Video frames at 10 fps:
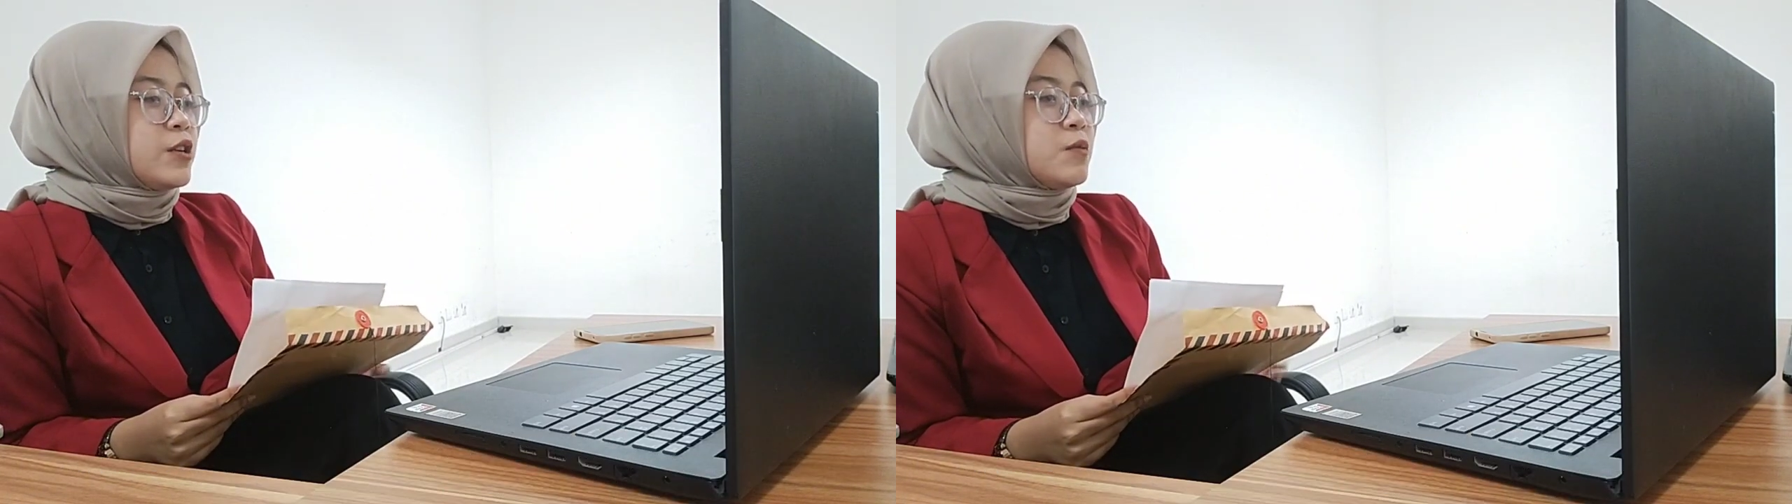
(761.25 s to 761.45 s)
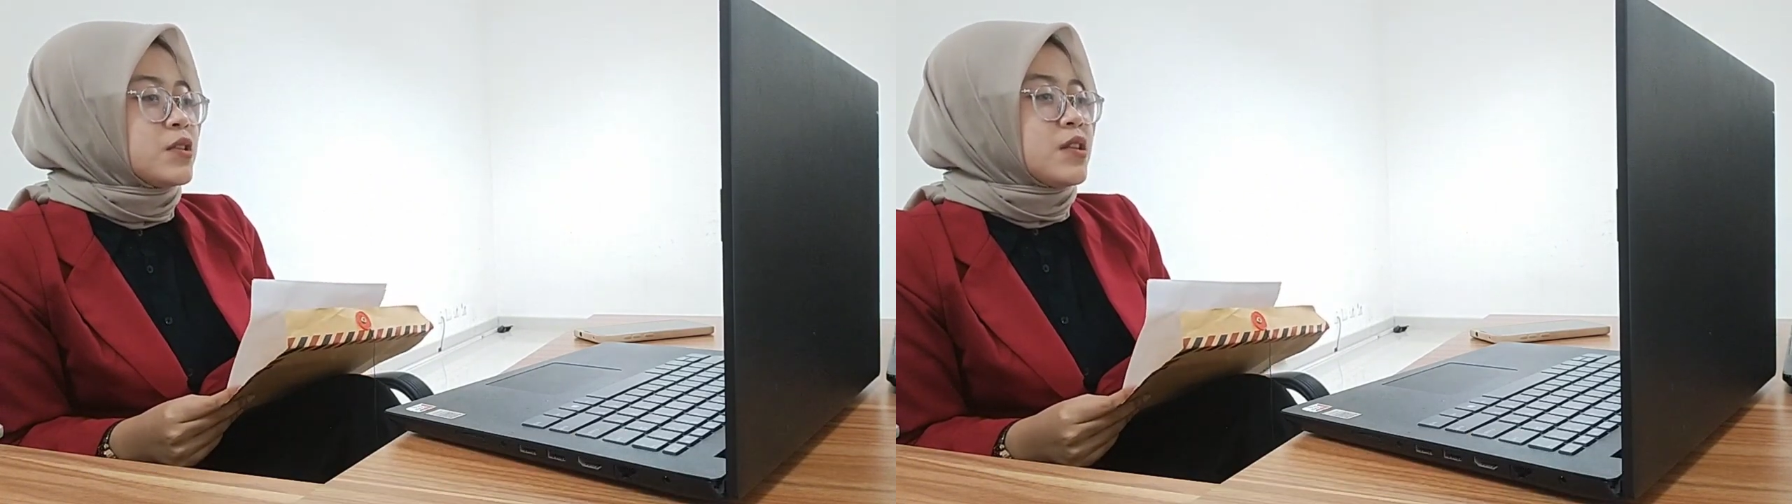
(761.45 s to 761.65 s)

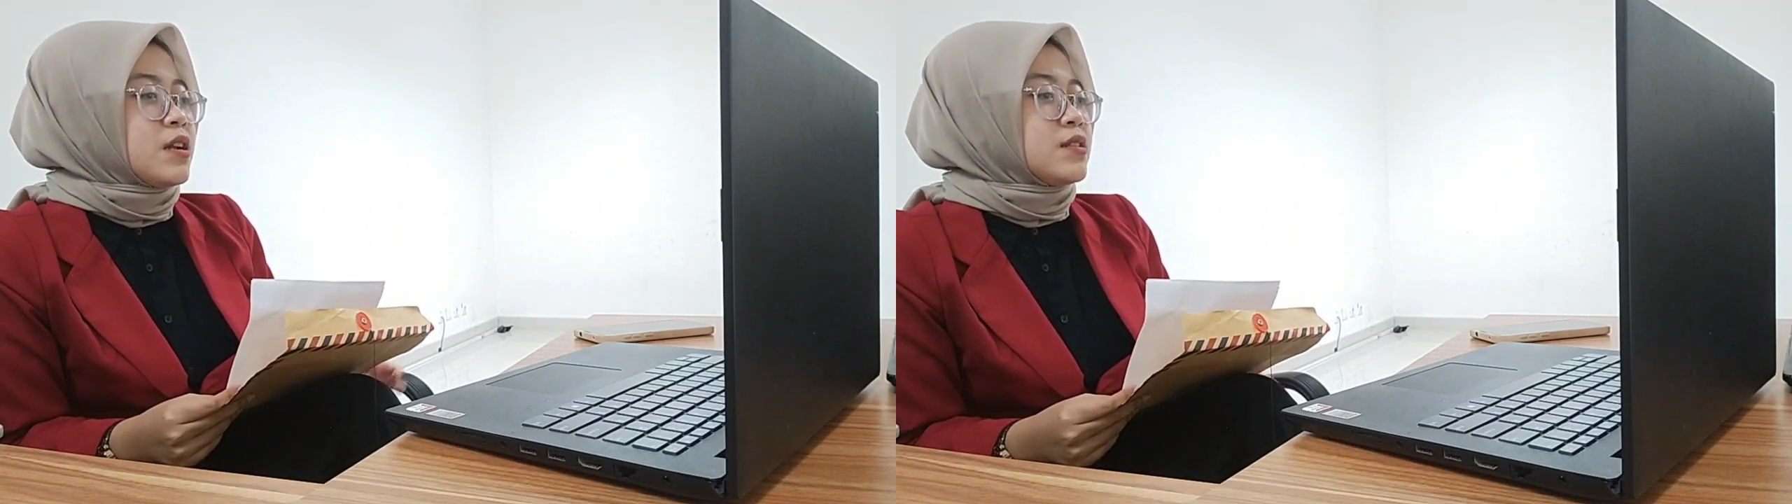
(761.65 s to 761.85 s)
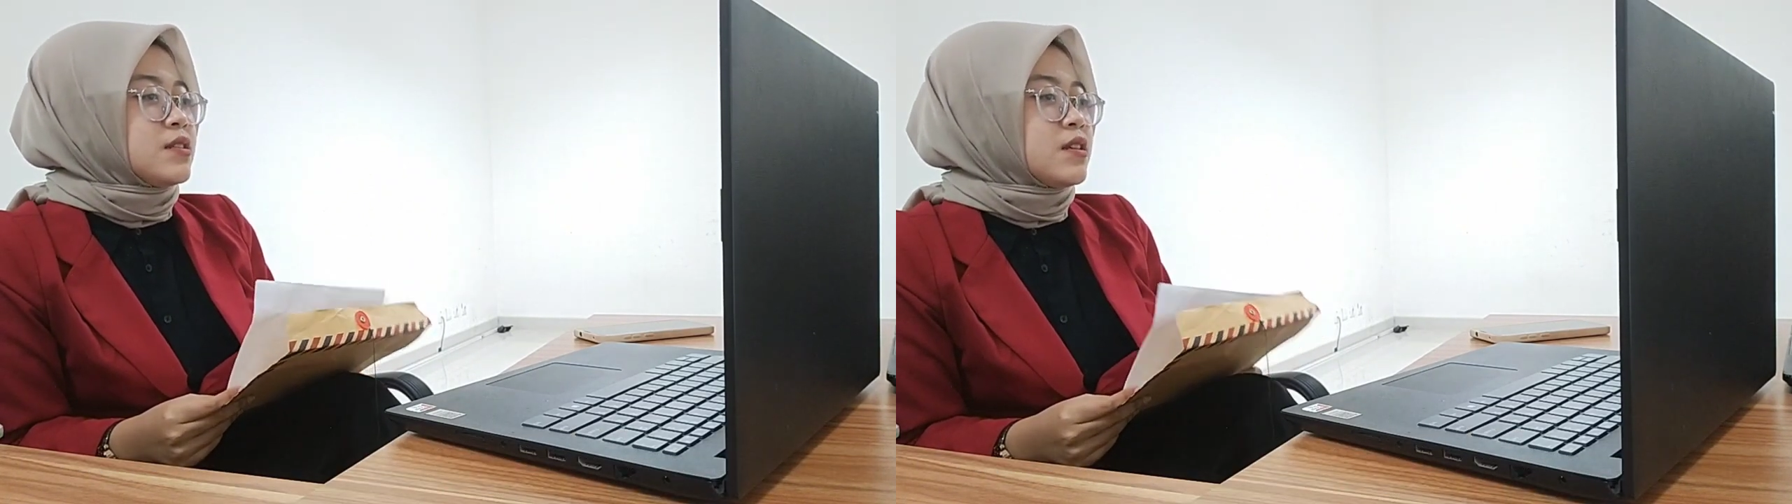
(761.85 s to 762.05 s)
Number
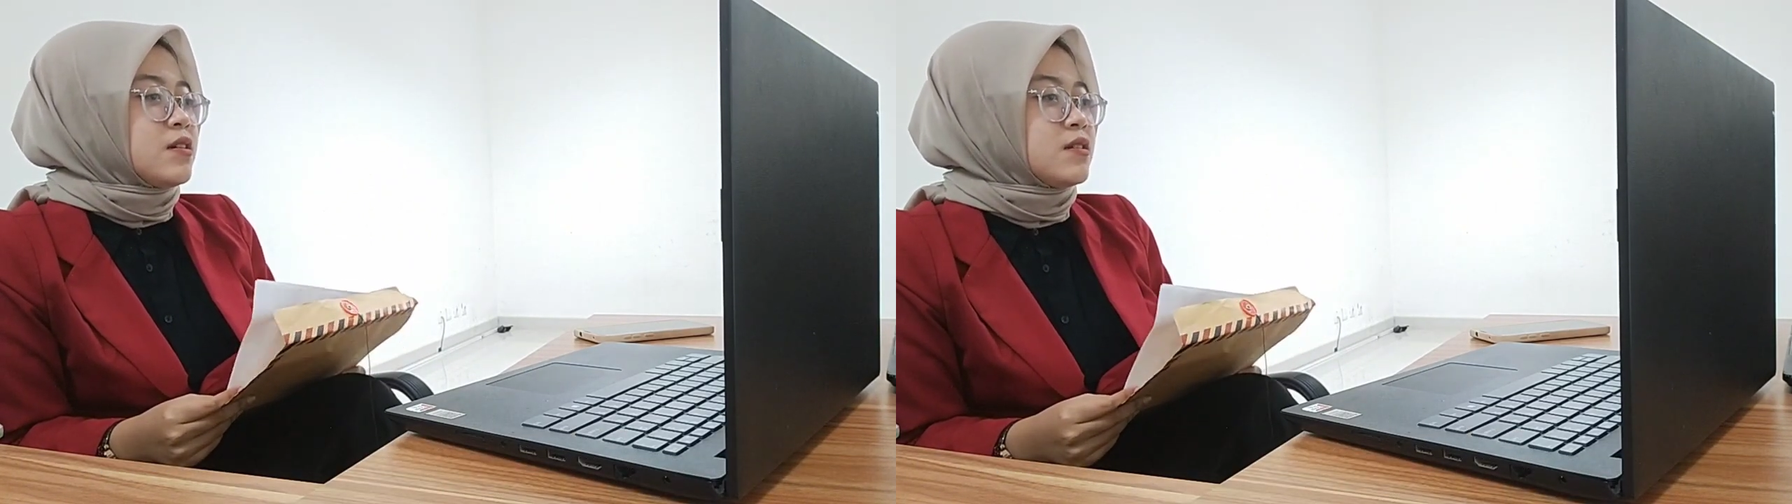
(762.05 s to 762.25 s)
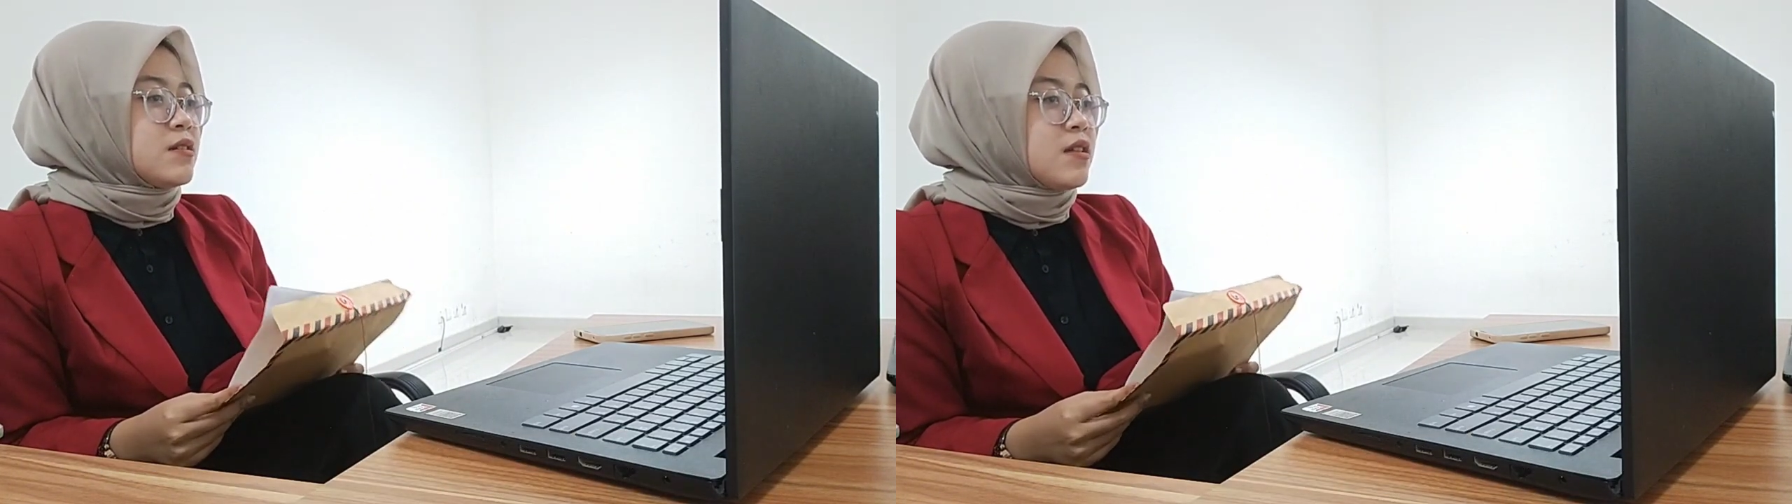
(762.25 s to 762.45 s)
seven
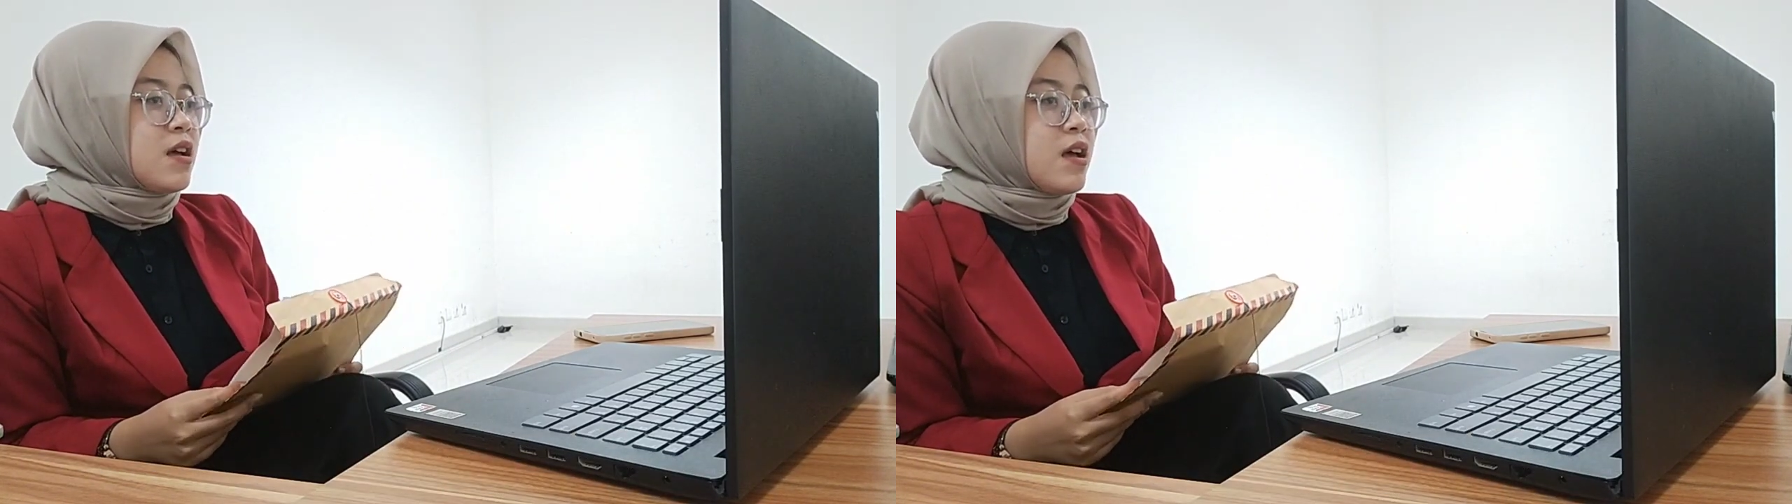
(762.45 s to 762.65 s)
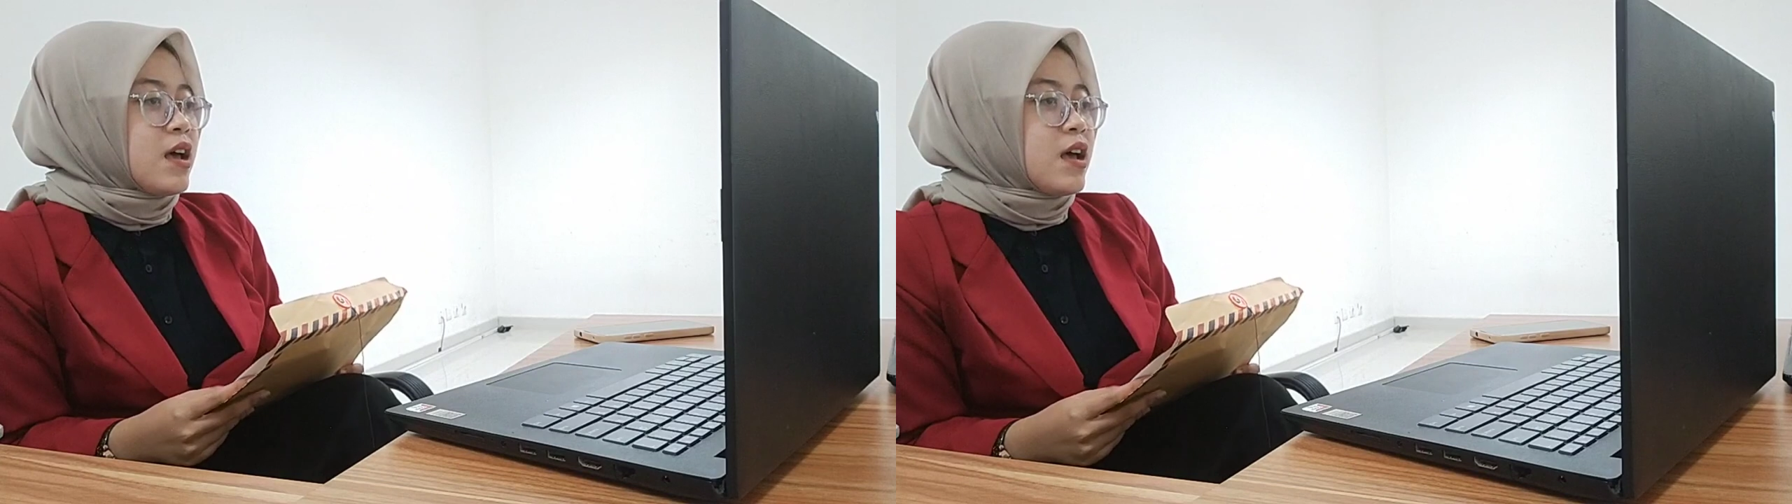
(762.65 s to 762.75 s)
skills